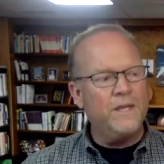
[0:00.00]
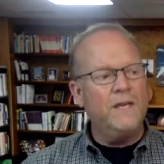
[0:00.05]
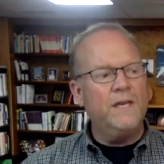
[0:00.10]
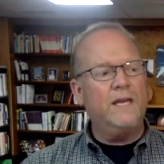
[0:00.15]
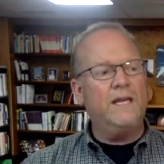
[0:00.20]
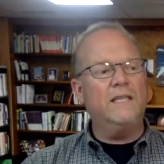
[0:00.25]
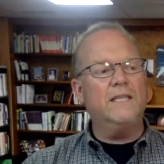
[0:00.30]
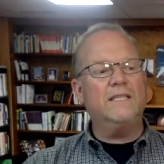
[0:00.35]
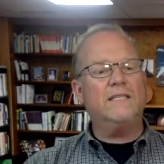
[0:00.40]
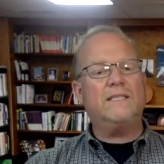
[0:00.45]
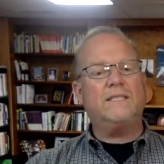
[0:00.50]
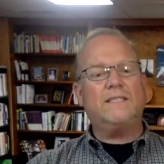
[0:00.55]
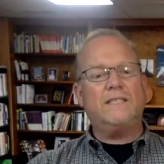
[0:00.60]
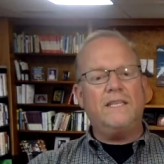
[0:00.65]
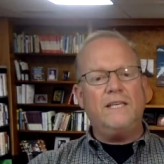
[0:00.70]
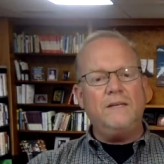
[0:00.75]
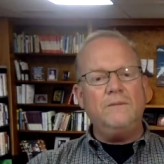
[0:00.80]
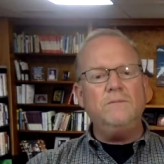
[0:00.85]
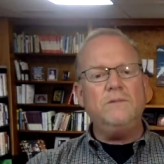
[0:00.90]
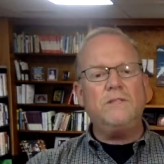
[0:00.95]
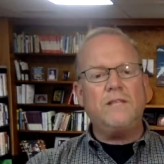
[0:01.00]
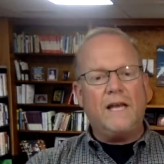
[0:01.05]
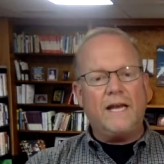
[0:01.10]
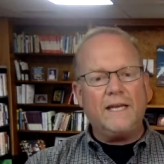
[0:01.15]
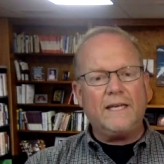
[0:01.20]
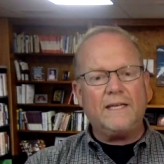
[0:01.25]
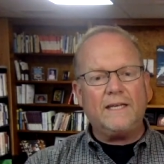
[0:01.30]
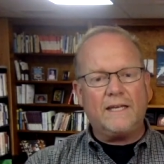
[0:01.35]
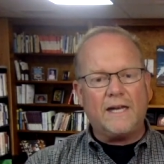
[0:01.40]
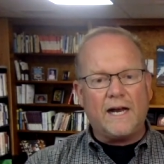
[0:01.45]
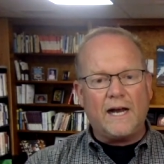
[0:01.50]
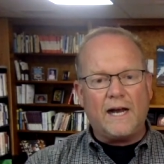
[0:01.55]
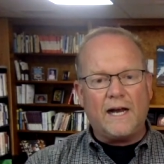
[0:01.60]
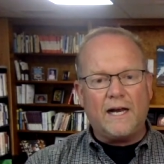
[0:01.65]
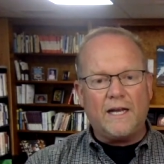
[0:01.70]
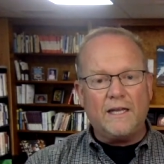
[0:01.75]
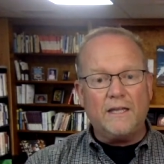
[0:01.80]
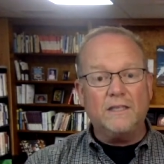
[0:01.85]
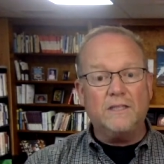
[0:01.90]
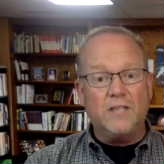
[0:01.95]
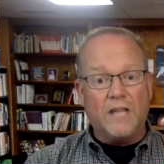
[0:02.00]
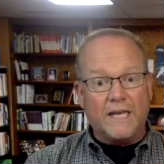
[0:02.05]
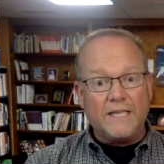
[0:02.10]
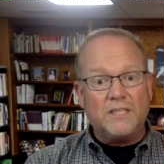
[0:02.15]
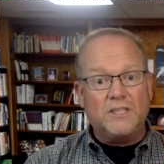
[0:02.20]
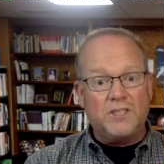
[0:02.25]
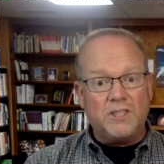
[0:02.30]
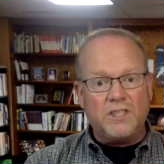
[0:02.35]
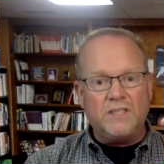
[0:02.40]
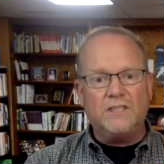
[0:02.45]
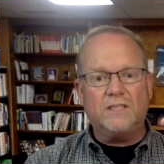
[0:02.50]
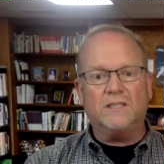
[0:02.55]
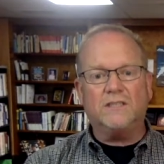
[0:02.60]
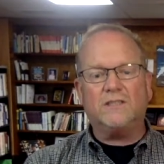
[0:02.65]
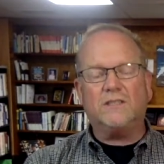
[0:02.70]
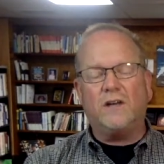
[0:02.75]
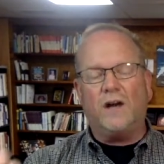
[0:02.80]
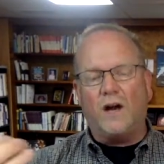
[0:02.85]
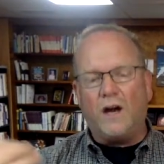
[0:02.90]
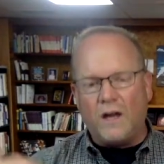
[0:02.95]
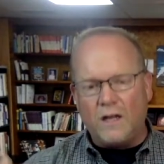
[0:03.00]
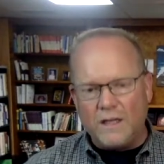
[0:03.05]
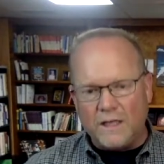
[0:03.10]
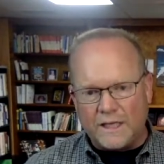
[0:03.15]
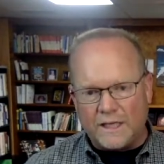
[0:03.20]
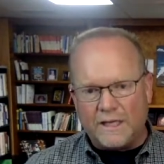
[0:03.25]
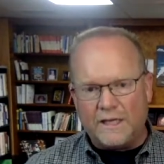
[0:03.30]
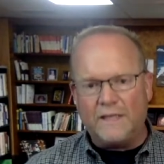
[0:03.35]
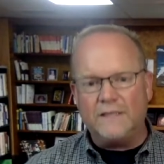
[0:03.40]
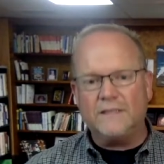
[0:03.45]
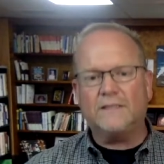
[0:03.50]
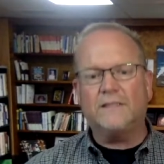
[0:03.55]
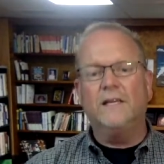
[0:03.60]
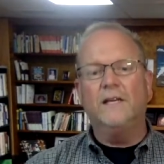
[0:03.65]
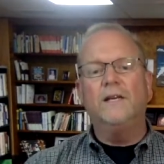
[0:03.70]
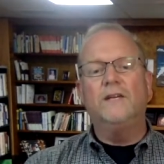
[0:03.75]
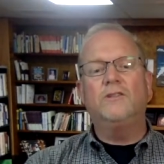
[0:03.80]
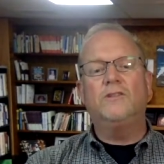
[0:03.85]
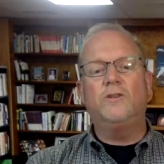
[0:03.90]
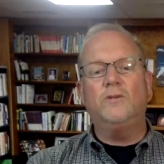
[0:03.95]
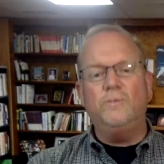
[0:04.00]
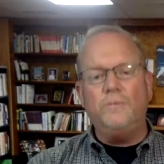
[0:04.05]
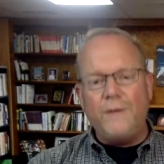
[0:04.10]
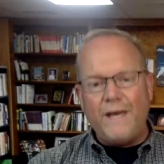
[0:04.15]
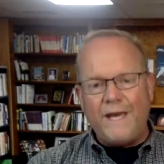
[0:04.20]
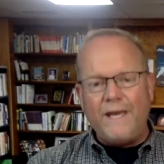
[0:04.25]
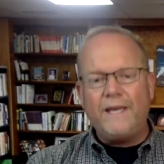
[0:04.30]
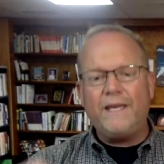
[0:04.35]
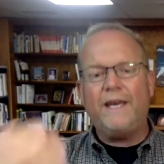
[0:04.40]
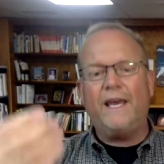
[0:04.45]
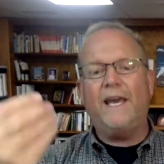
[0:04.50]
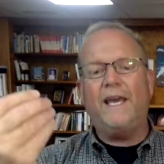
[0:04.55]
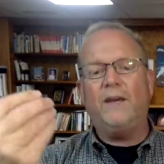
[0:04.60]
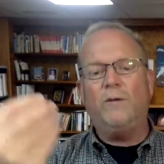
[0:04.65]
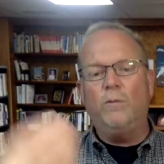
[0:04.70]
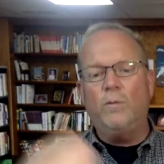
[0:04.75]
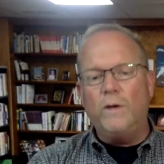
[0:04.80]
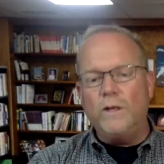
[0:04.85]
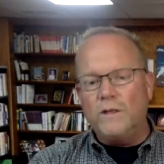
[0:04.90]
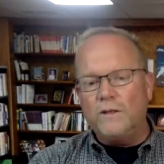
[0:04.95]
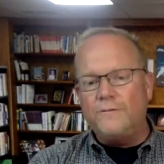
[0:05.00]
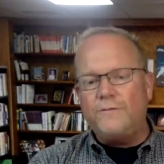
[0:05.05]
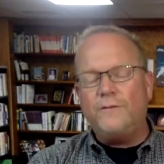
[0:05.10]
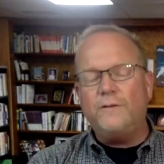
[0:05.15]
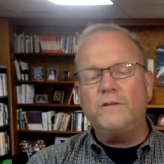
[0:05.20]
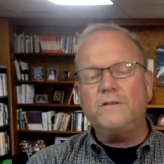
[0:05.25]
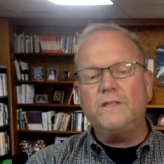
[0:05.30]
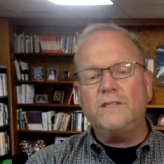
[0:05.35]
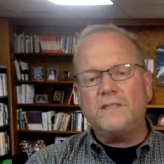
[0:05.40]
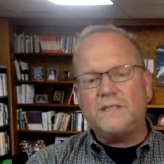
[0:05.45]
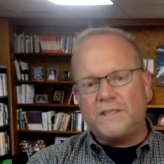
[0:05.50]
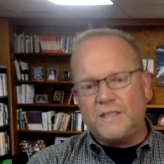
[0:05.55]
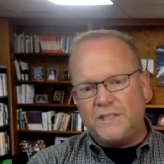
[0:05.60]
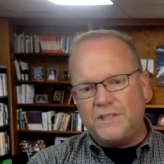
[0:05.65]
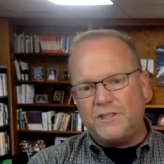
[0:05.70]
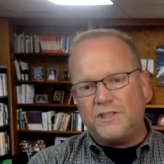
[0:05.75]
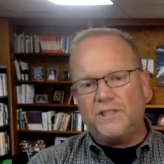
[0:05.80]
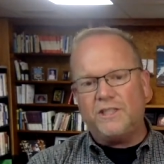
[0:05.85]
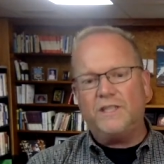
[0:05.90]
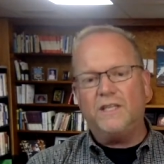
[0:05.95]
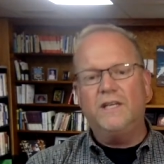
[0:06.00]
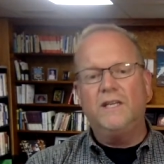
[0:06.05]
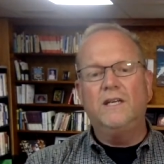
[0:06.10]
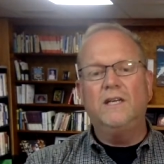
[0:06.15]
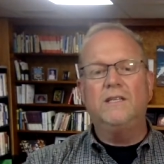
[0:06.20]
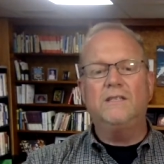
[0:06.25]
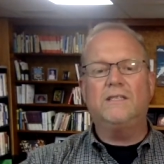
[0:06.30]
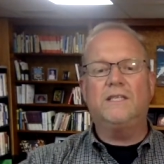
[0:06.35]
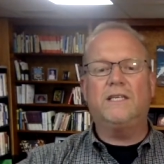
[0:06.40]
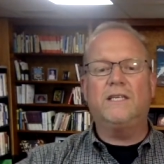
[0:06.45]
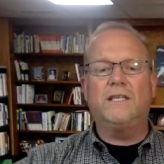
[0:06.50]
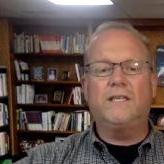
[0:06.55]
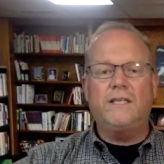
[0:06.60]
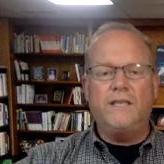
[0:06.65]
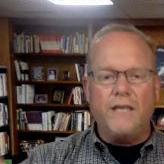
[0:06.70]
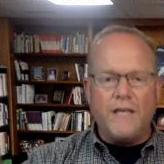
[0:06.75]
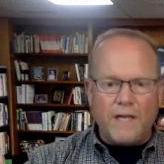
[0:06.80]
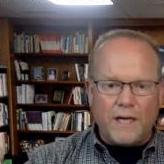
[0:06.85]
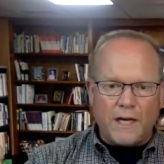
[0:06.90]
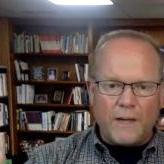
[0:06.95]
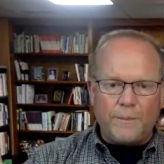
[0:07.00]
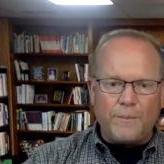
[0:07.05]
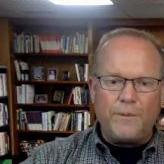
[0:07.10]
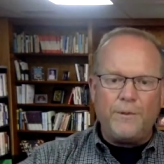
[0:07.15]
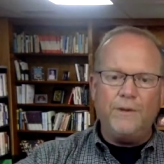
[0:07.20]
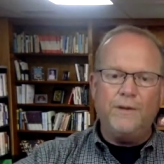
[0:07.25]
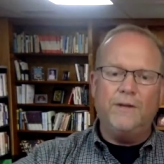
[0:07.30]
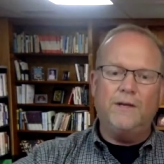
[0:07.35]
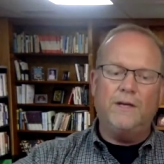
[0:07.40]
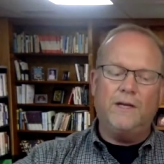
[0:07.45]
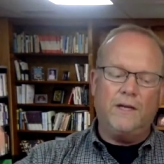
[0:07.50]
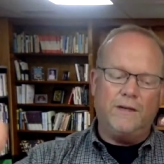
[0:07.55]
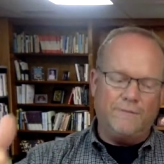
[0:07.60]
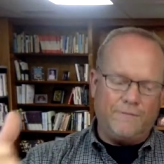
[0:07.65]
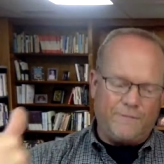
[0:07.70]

And this seems like God, like Jesus, calling us to make a willful decision to get up and